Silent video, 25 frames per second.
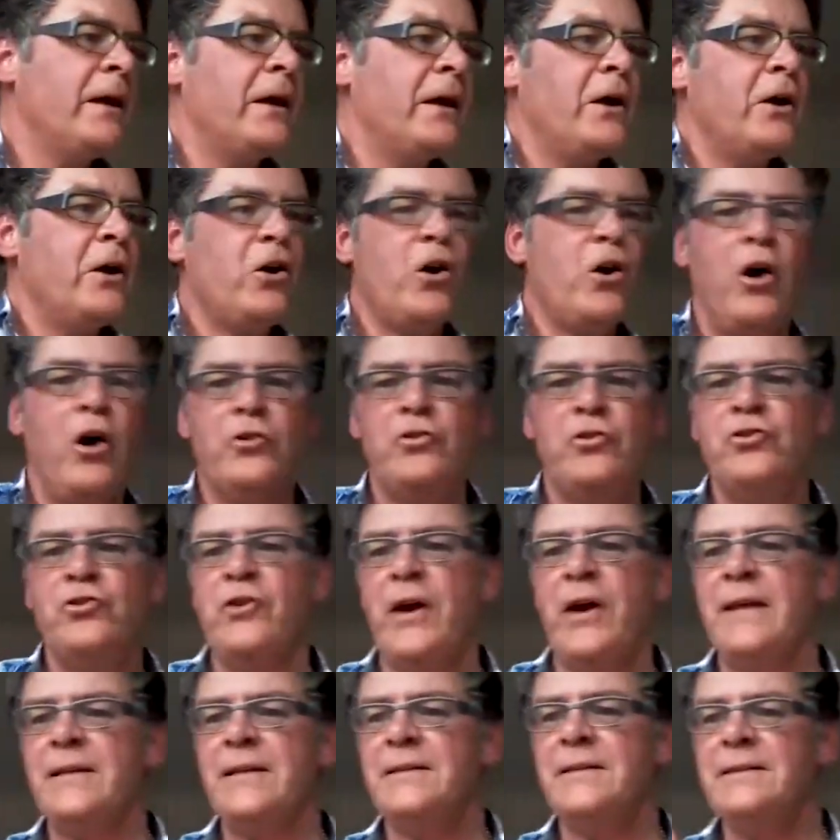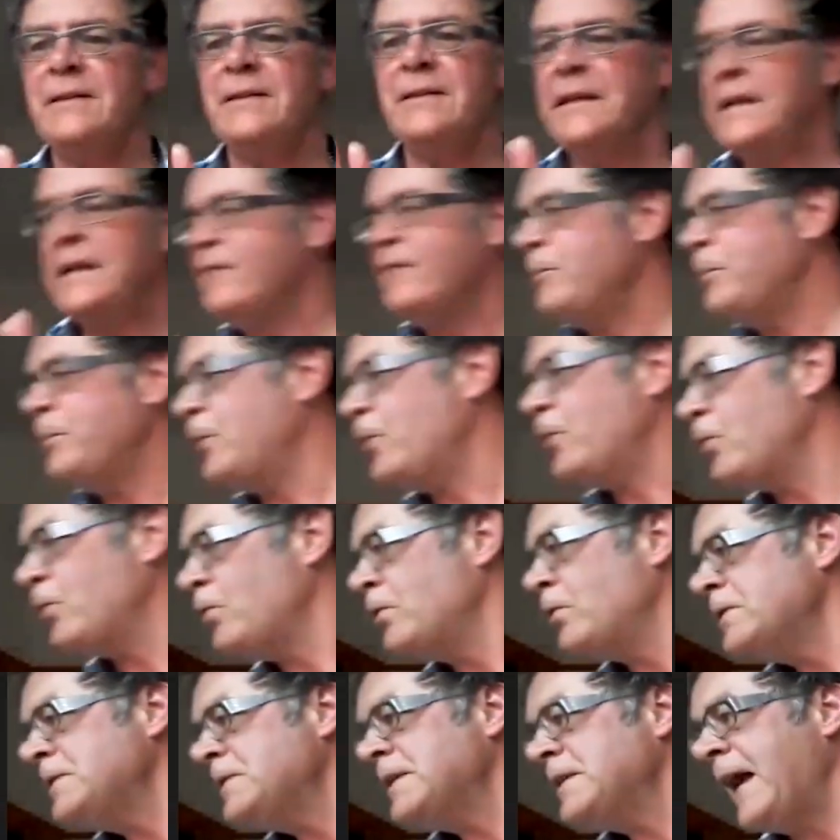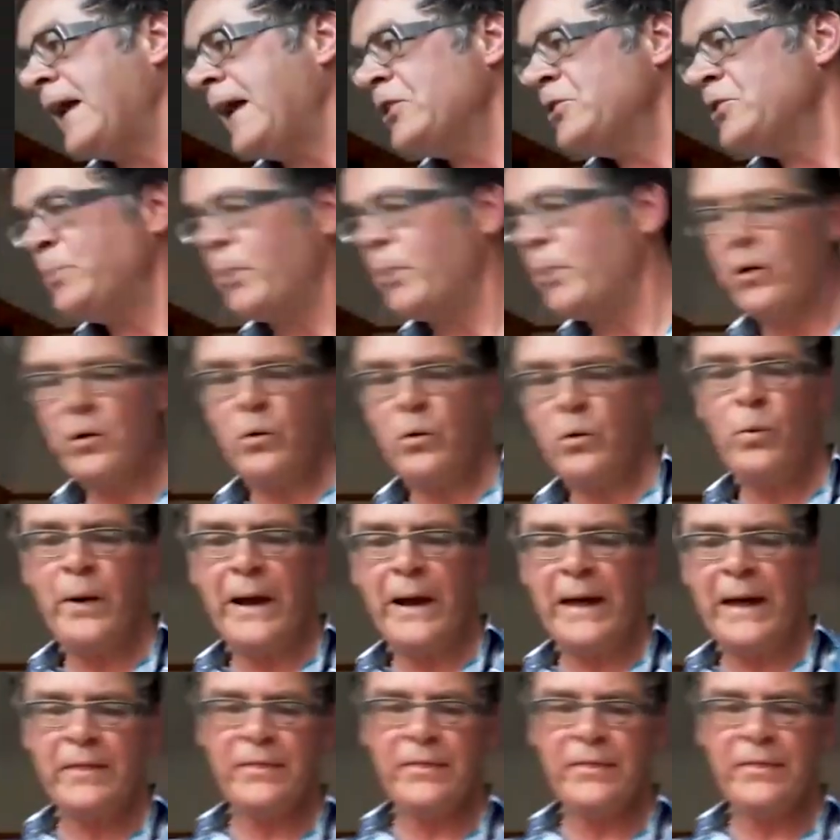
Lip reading: contrast the Liverpool sketchbook with